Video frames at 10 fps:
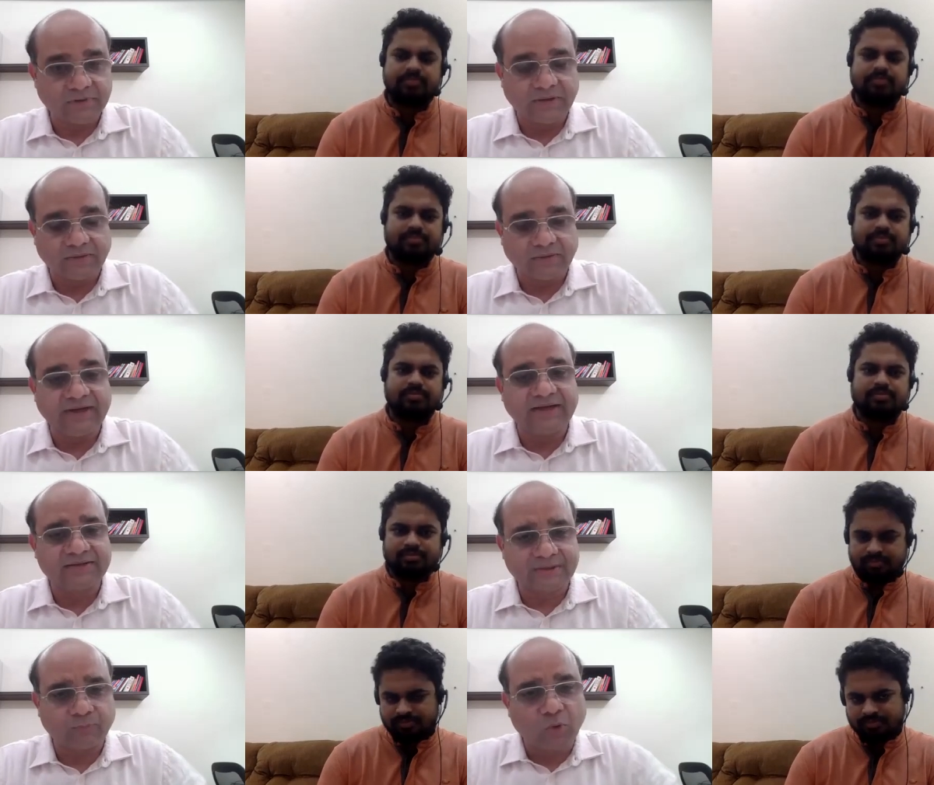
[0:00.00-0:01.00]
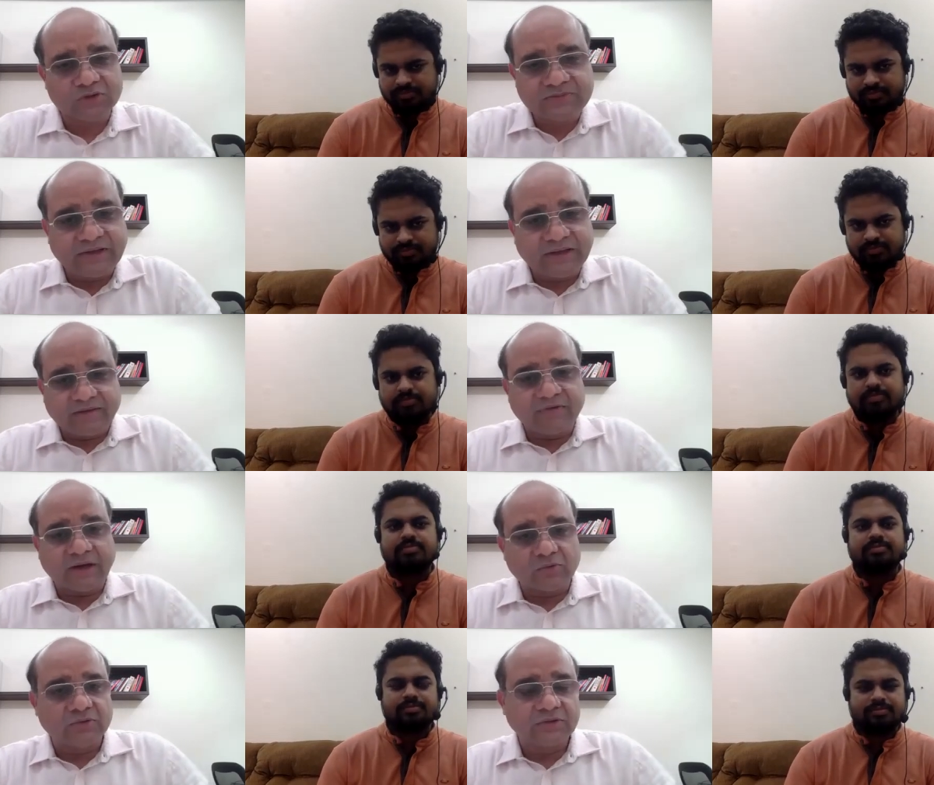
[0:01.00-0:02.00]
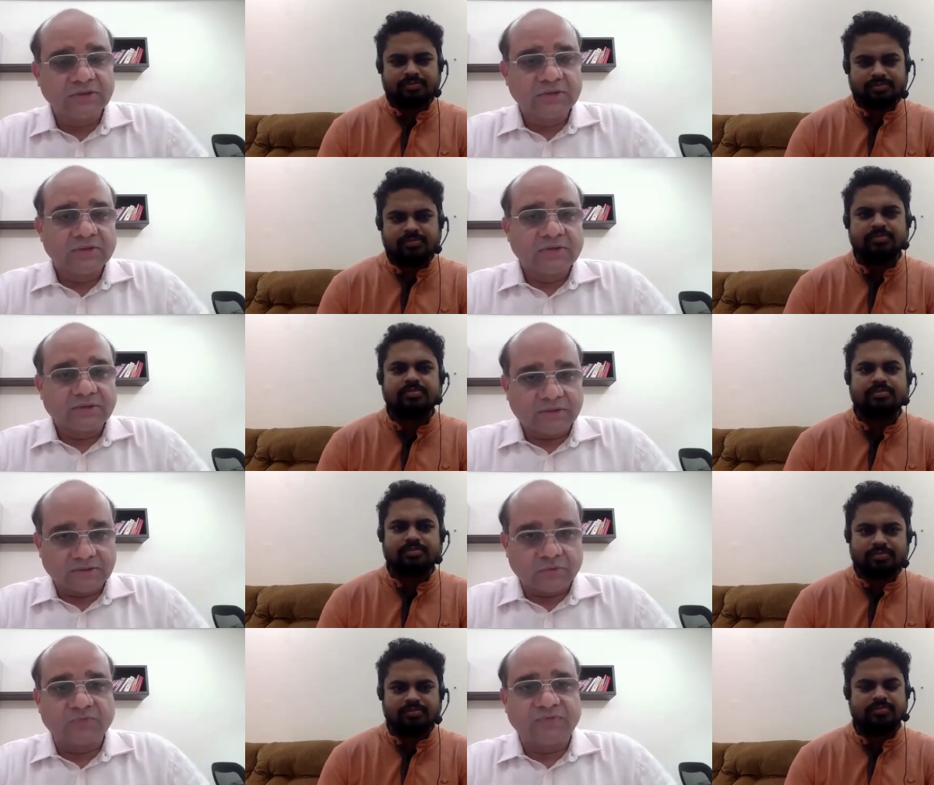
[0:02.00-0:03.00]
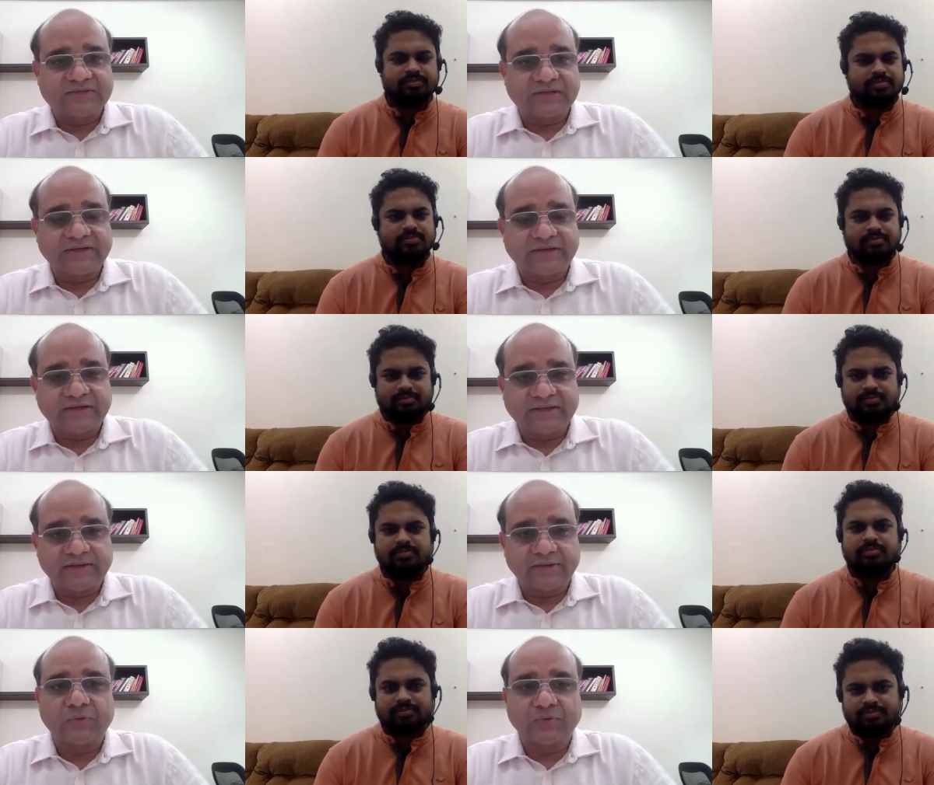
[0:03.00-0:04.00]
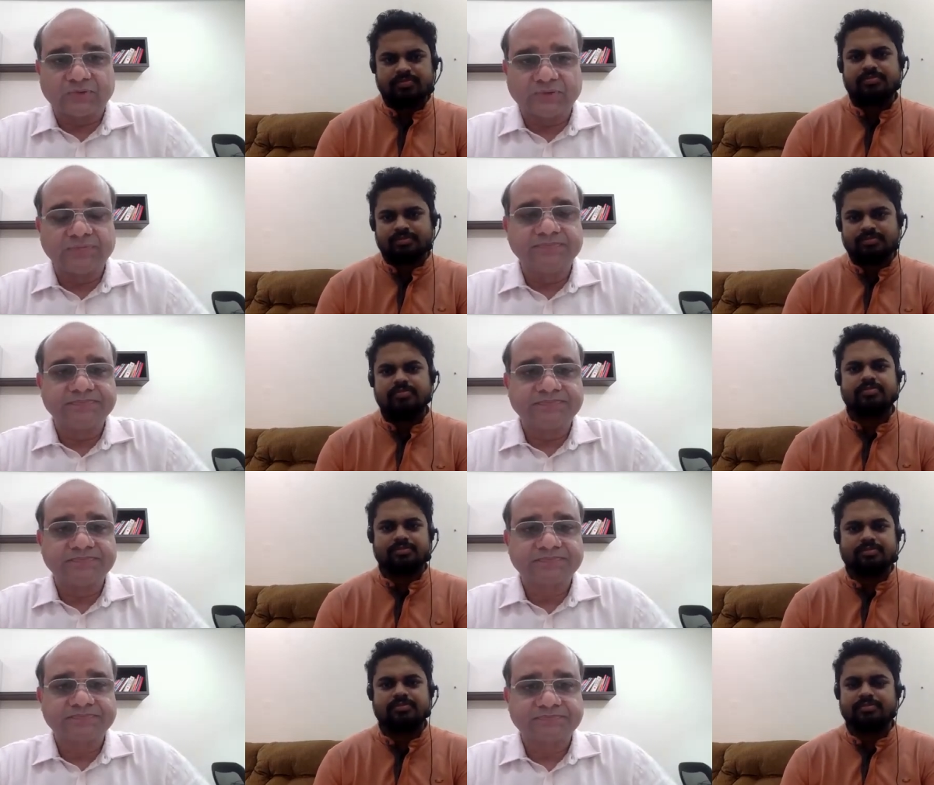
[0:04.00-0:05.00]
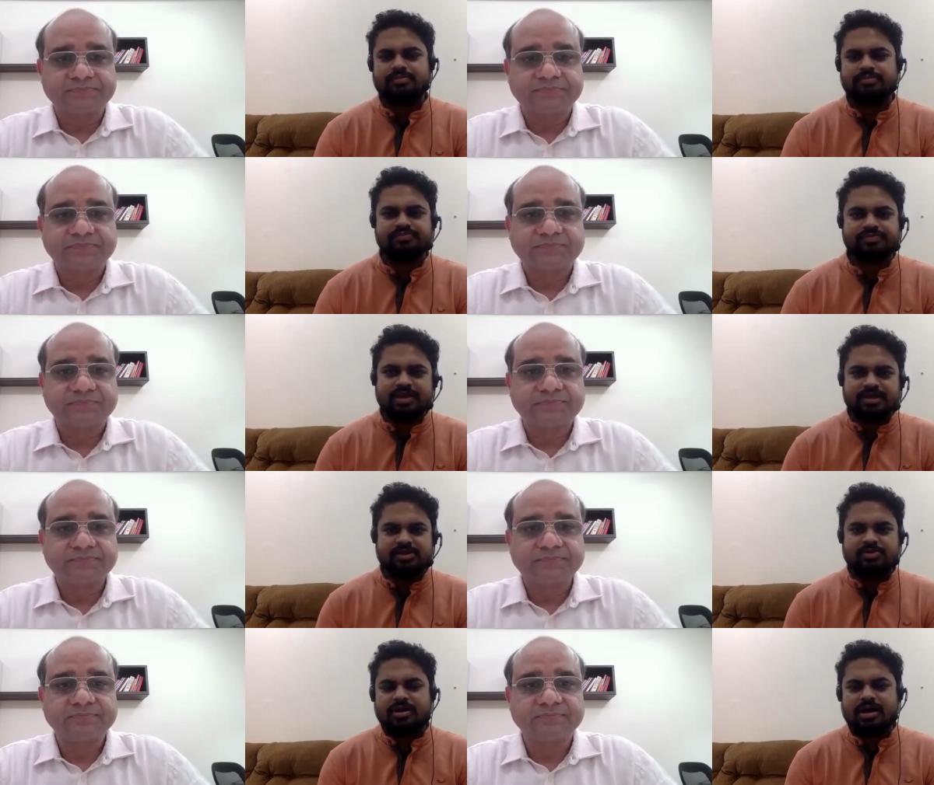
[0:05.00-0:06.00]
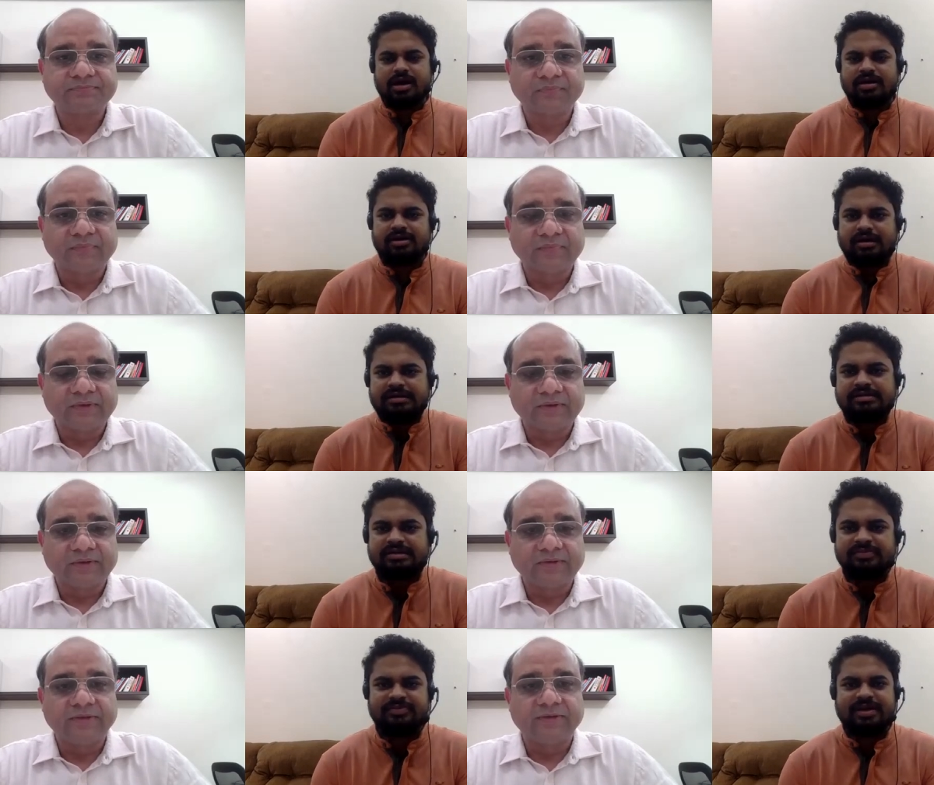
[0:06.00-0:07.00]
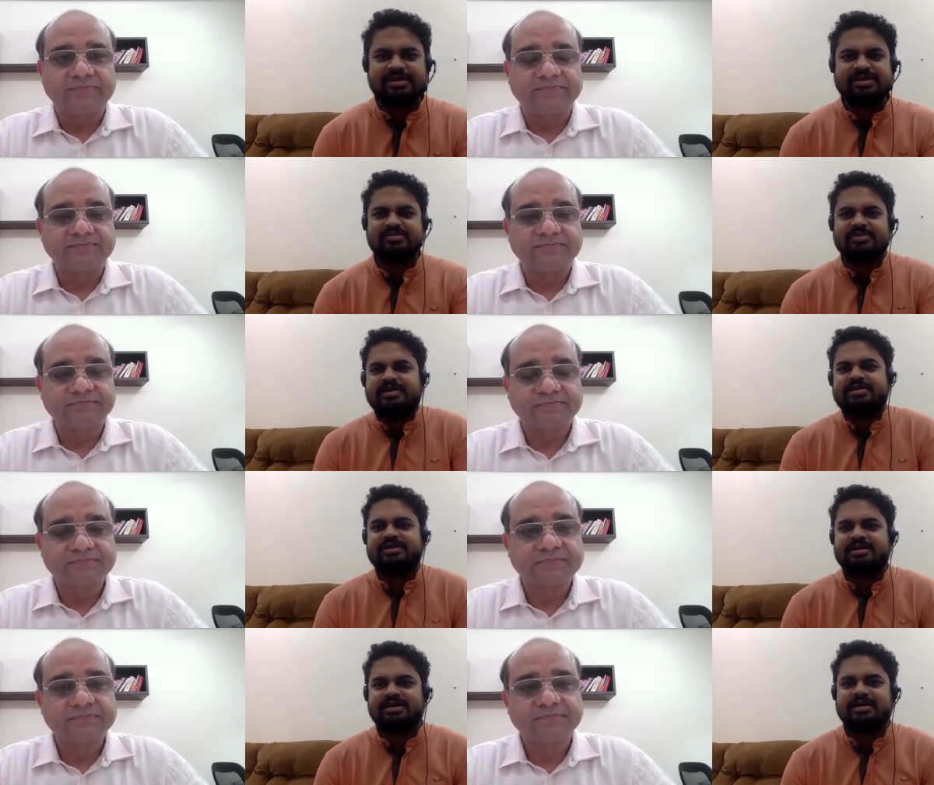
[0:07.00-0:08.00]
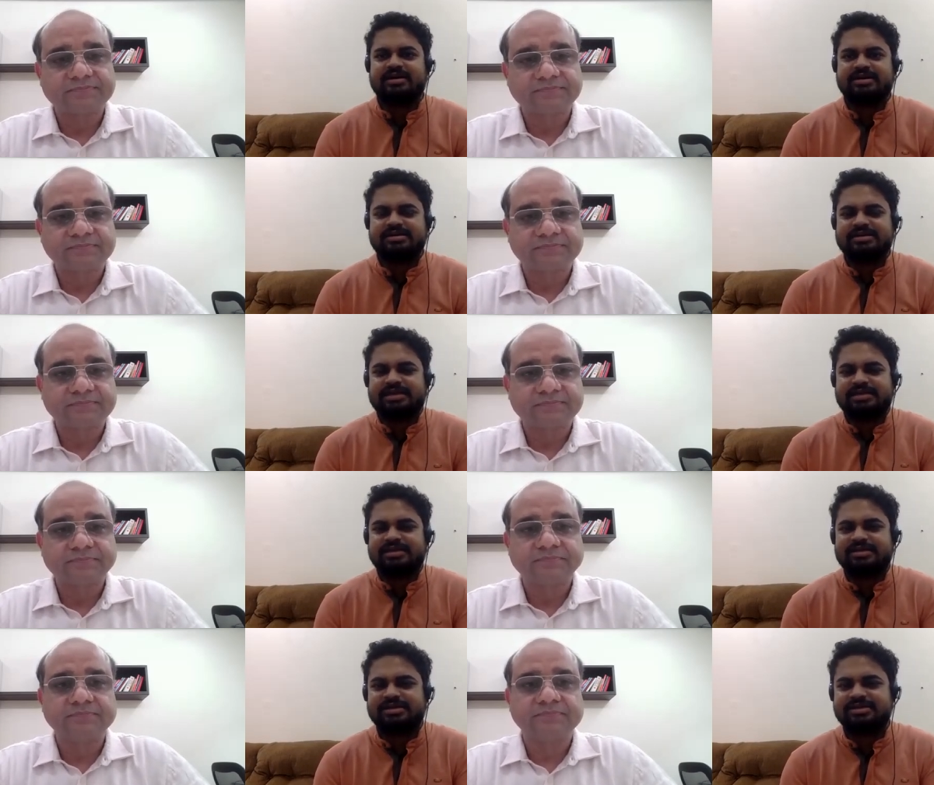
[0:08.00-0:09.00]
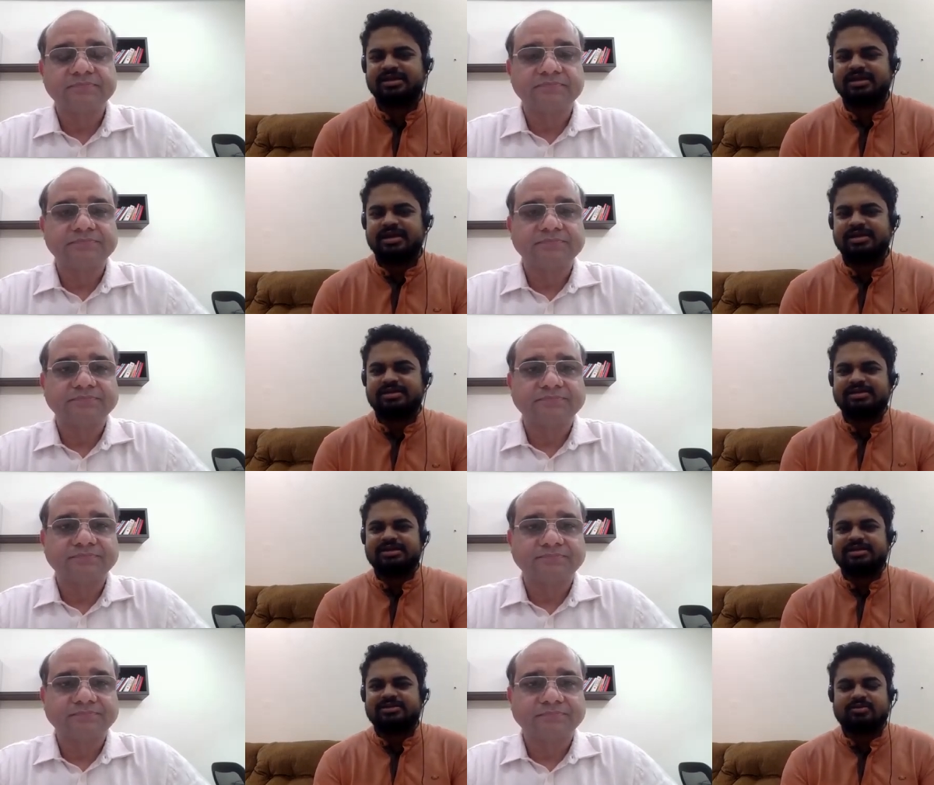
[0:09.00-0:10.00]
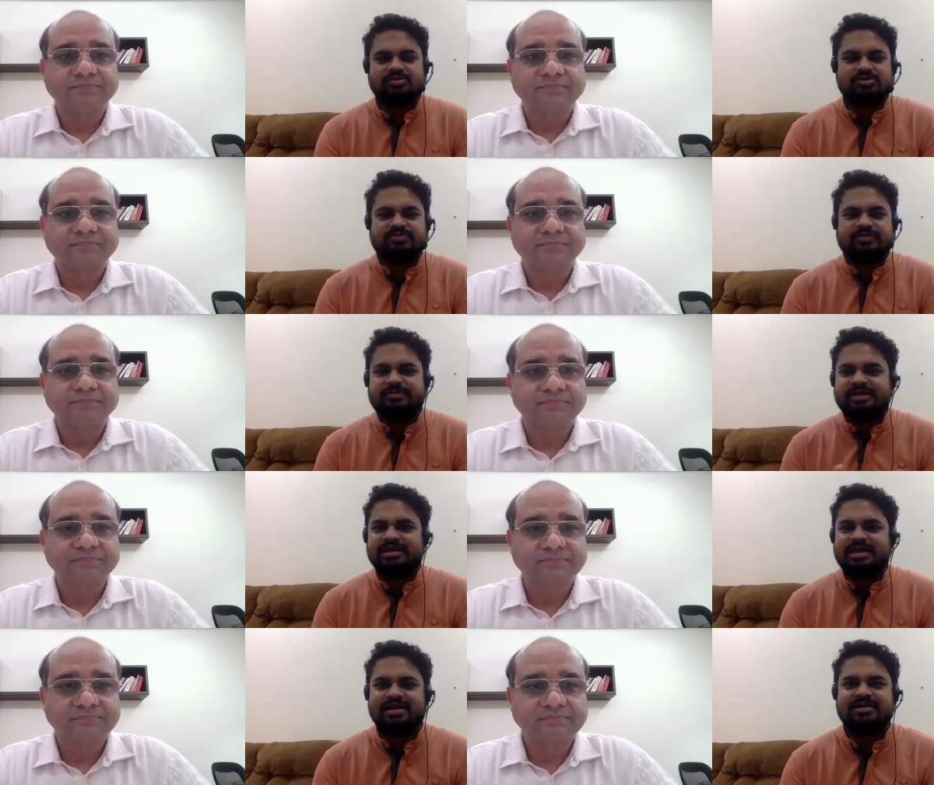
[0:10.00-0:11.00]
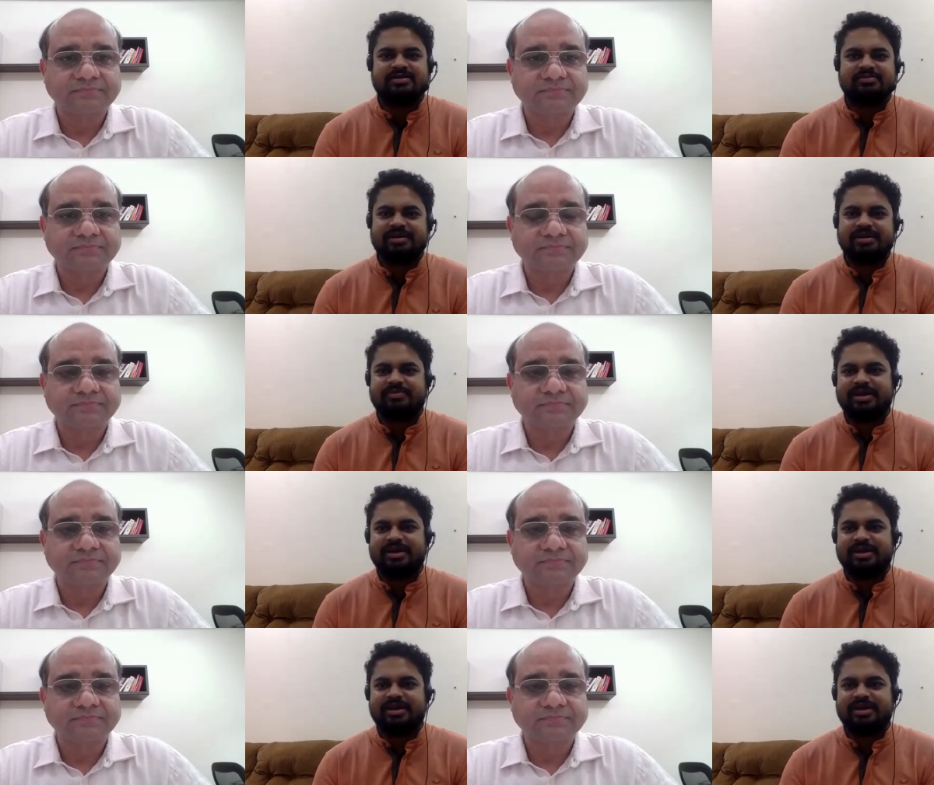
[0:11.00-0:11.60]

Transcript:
Speaker 1: uh, great supports being given out uh, to facilitate their growth.
Speaker 2: So currently, PayNearby is, I think, re it reaches almost 50 lakh mi